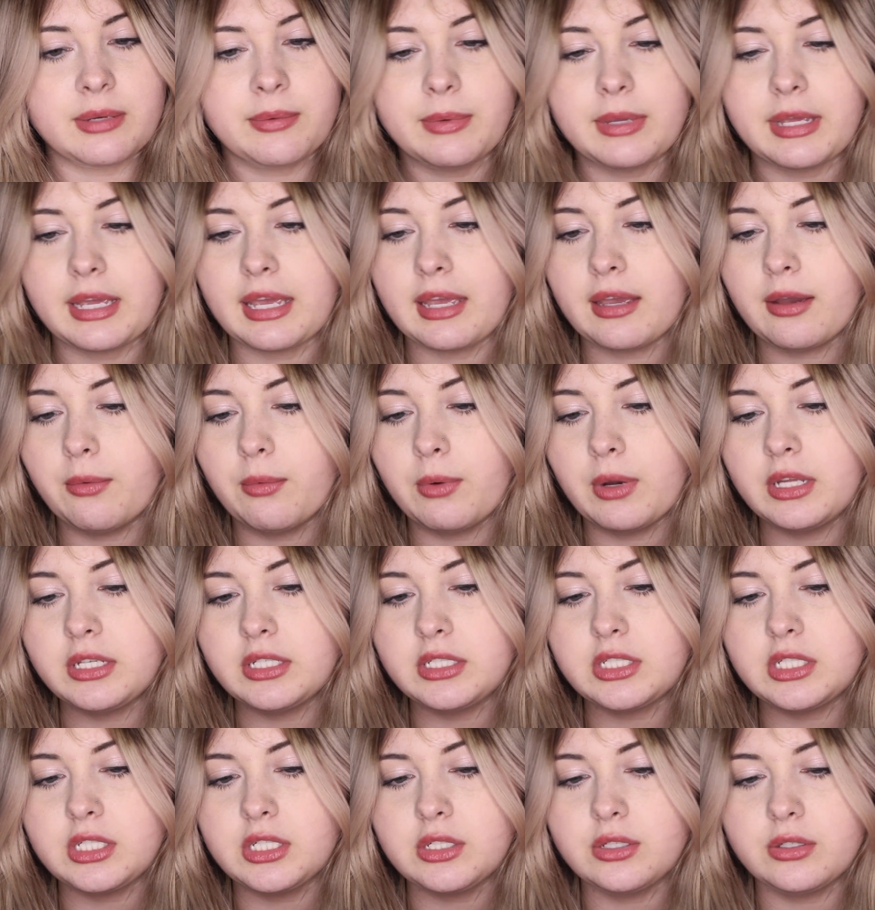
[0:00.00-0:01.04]
and we get
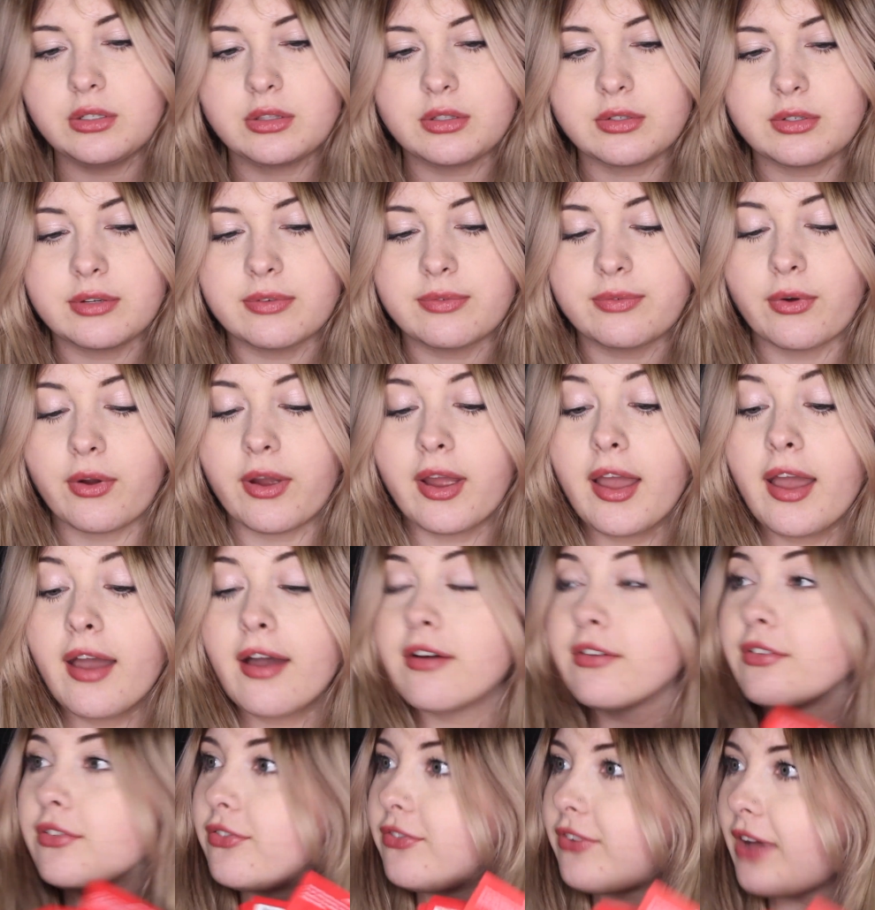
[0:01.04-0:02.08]
1, 2, 3, 4,
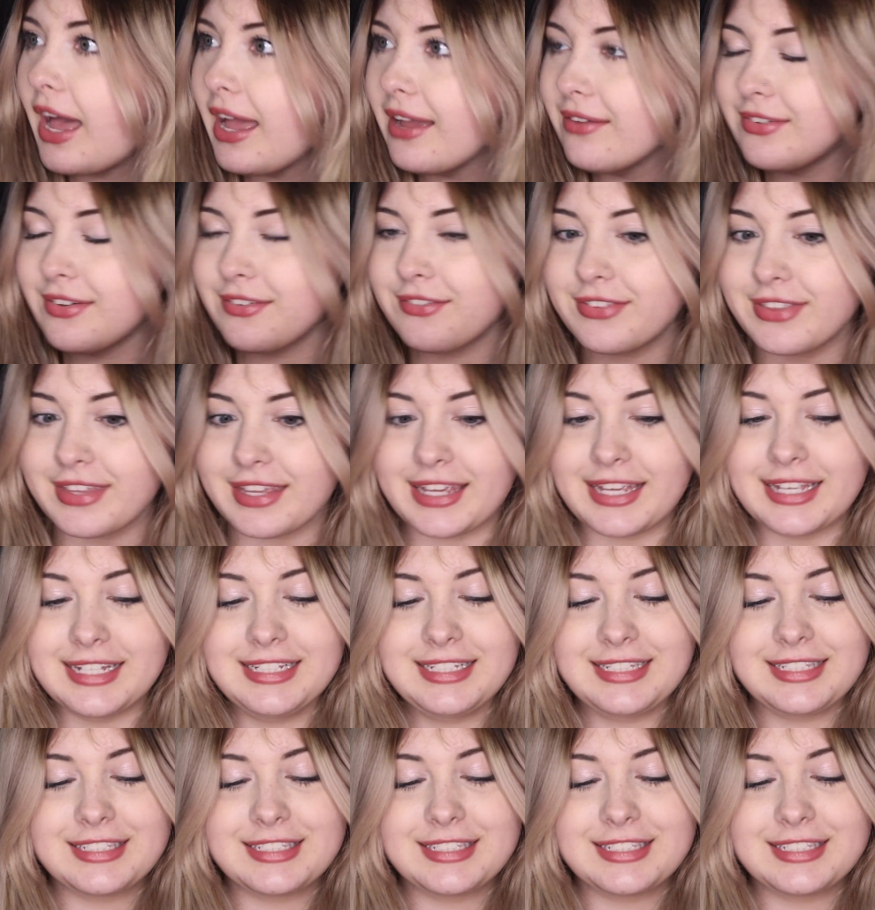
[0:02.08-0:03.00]
5 of these,